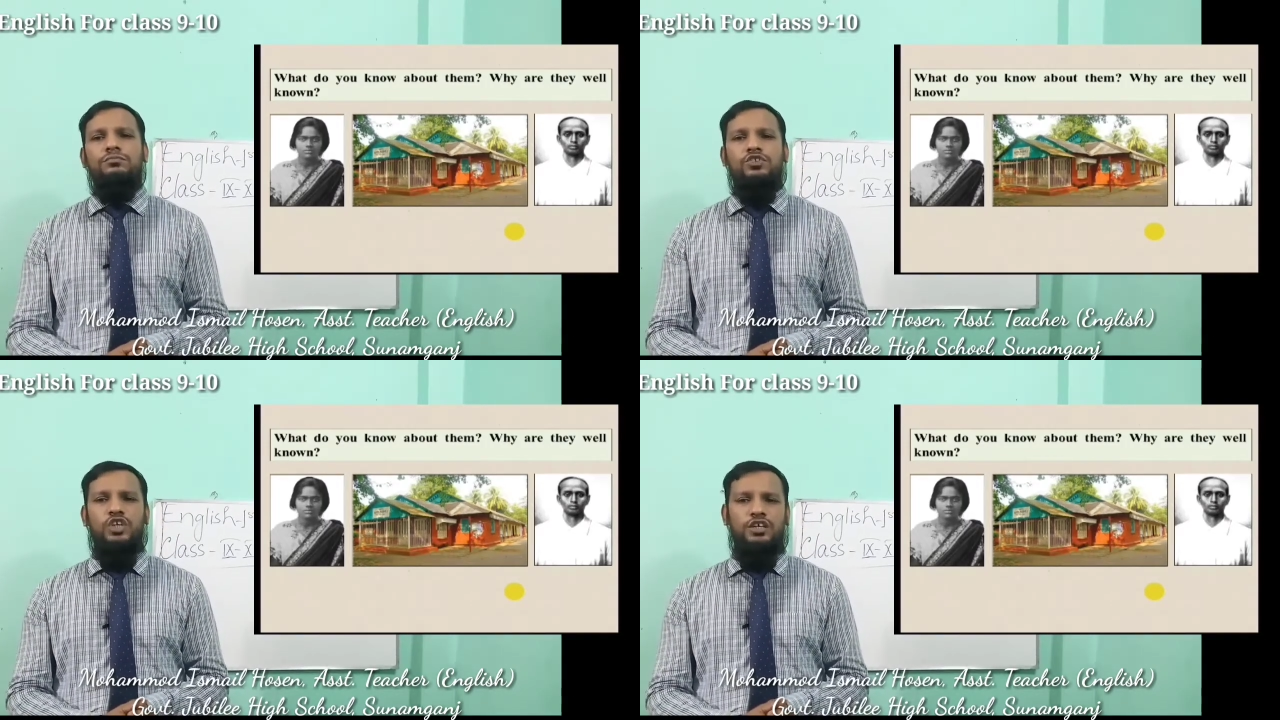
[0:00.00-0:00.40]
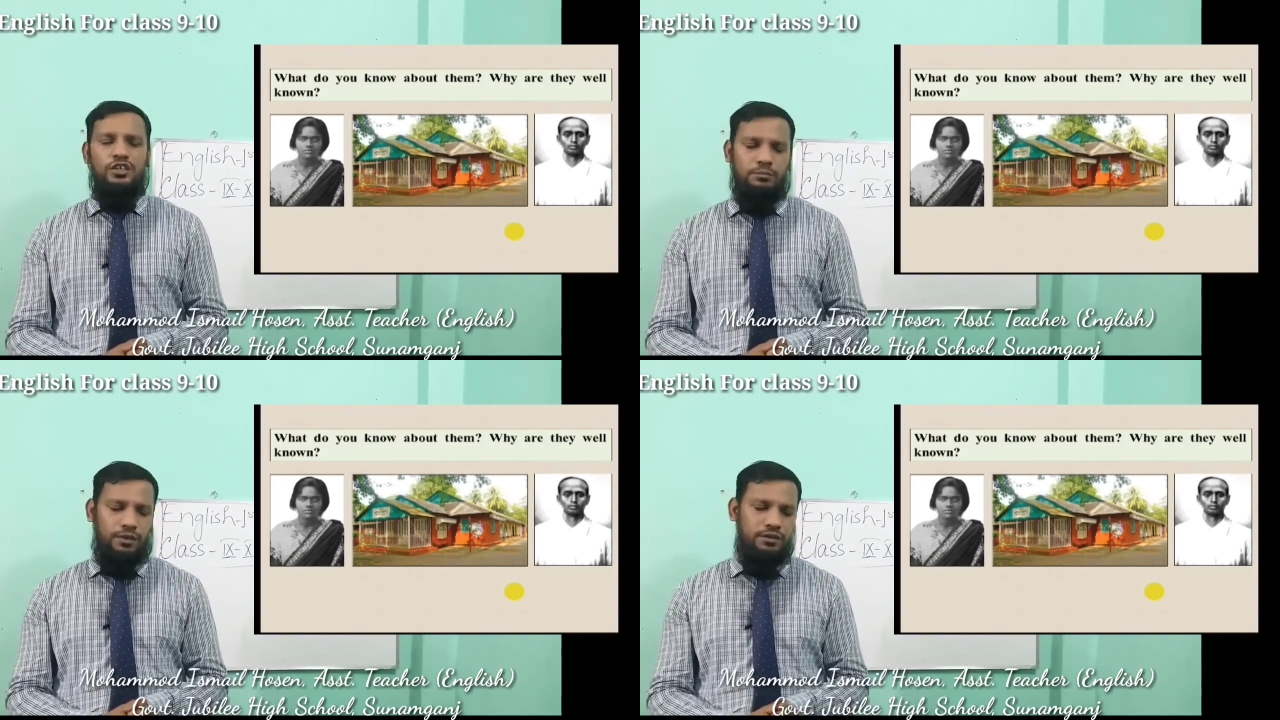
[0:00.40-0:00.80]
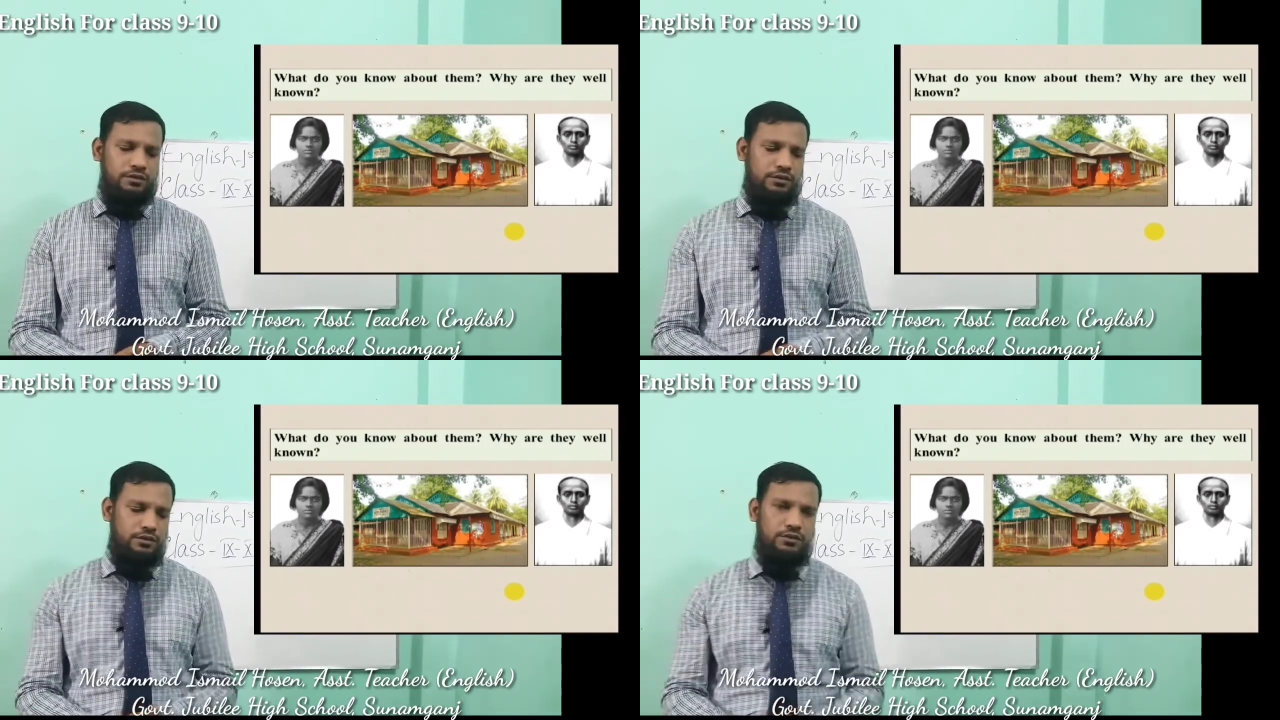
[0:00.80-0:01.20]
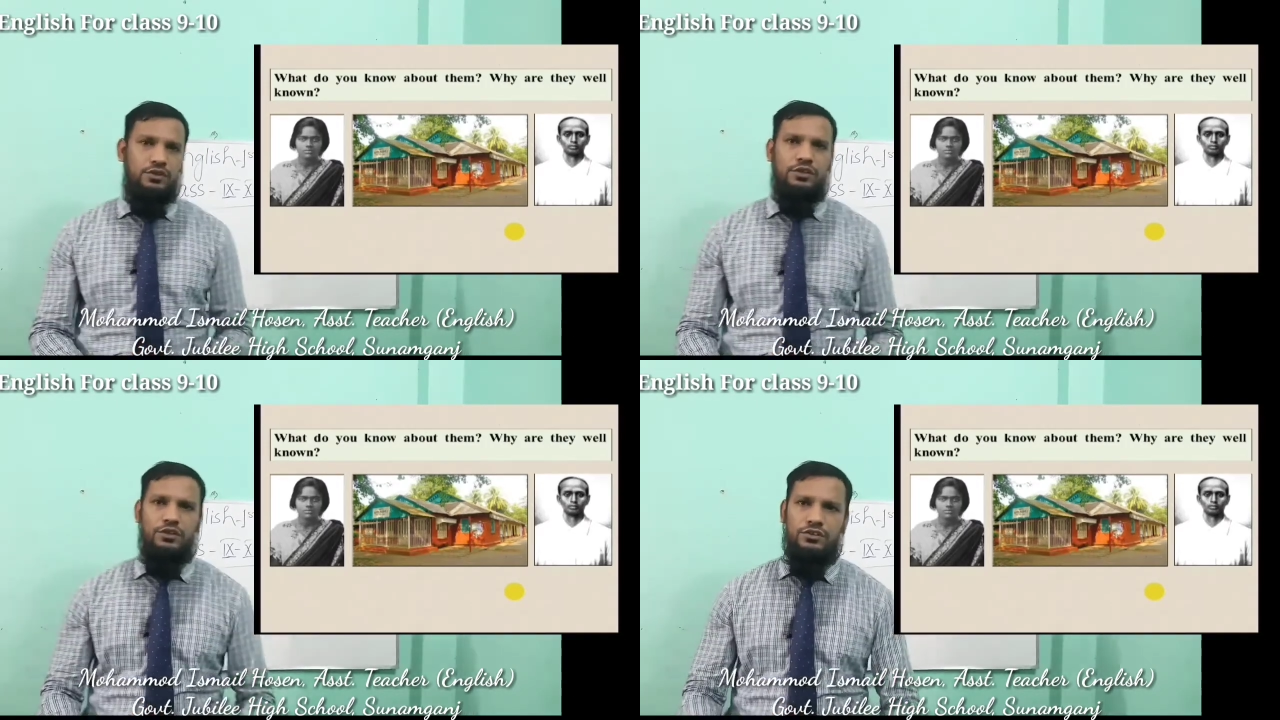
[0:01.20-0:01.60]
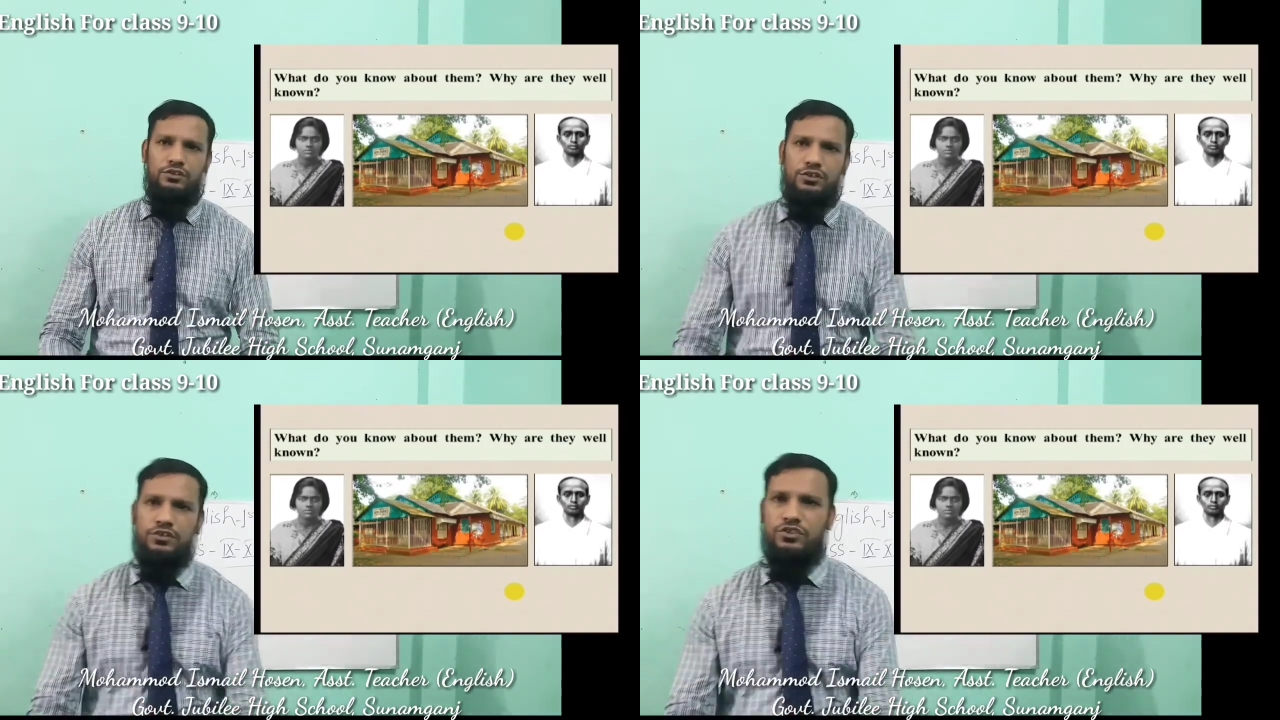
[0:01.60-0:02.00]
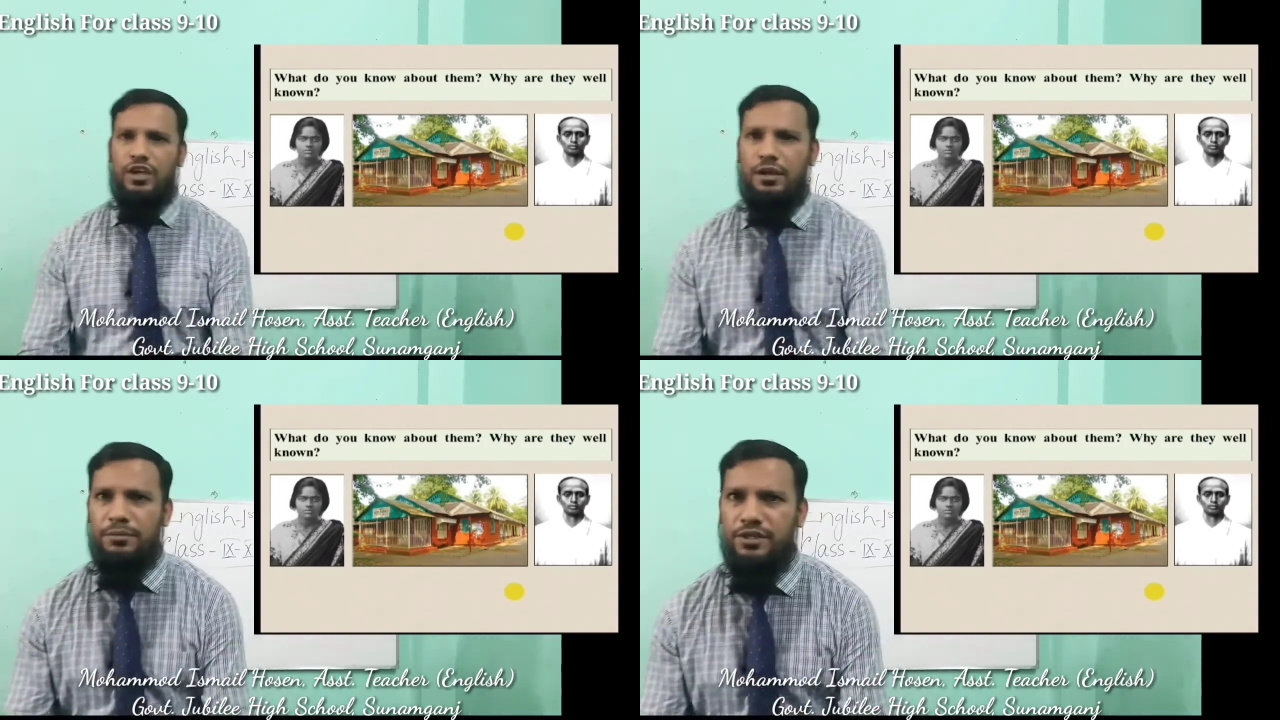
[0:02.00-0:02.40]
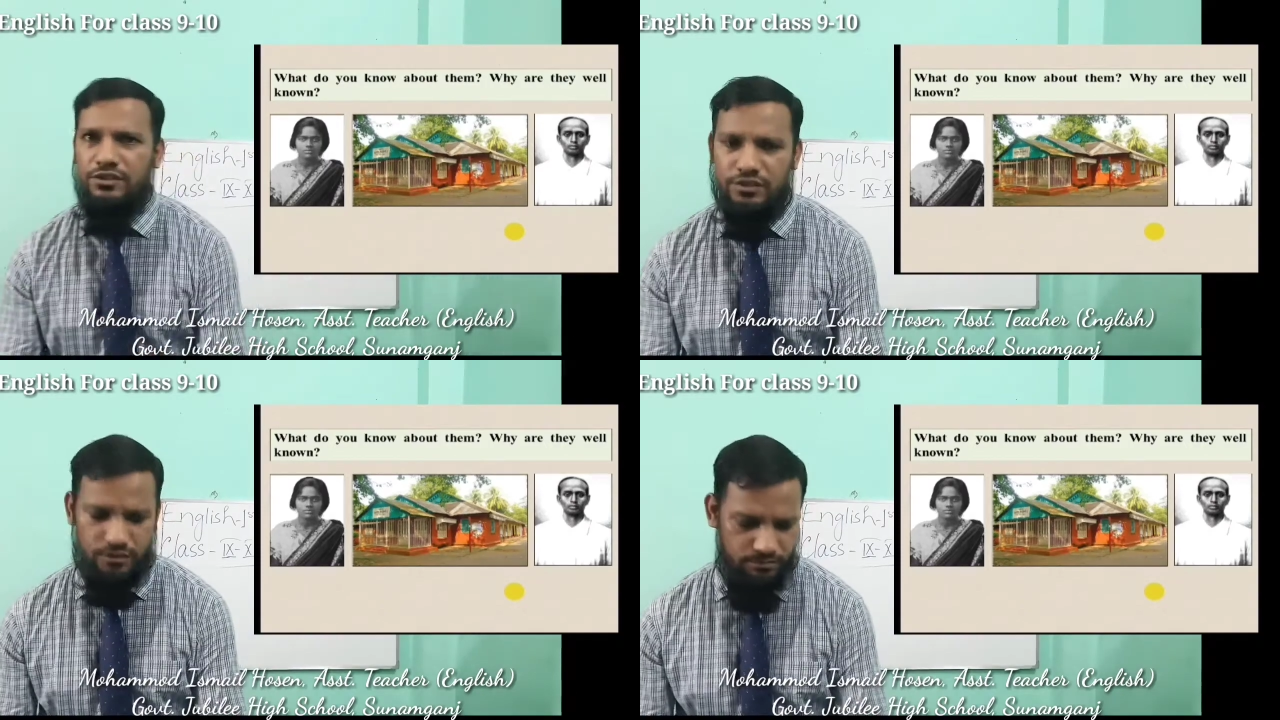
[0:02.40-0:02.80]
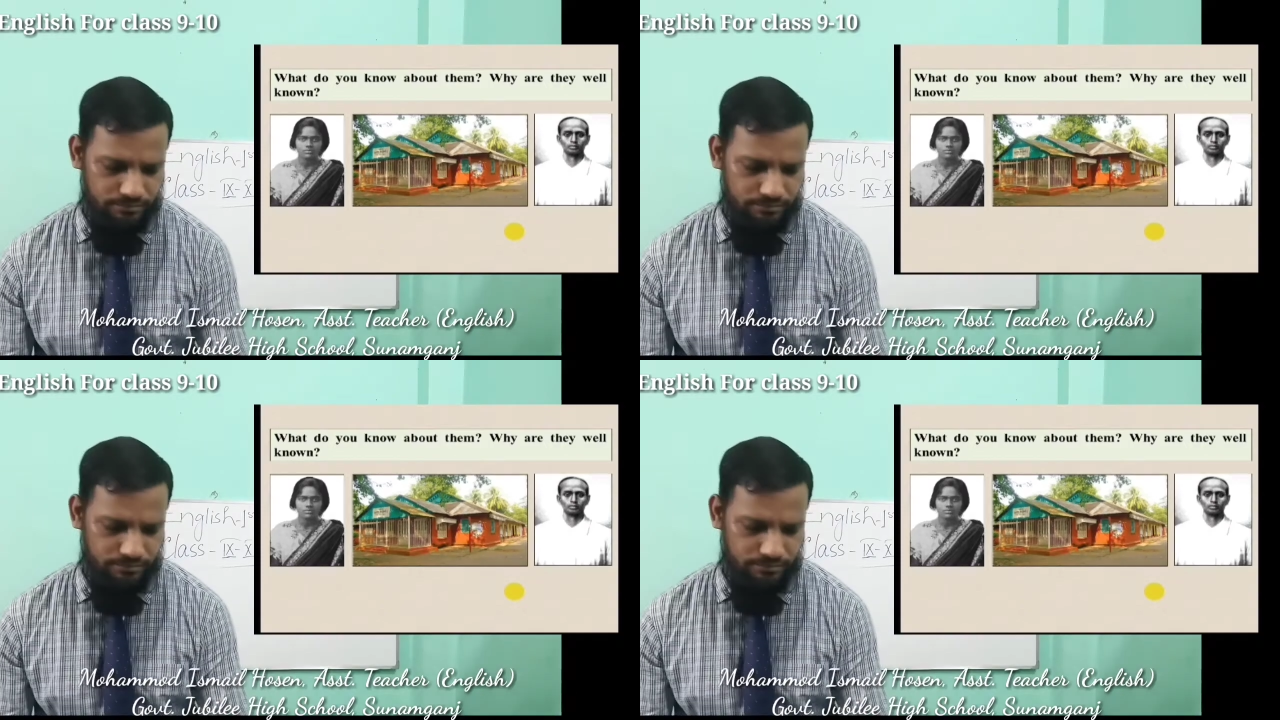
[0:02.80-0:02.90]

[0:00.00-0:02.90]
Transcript: gentleman. His name is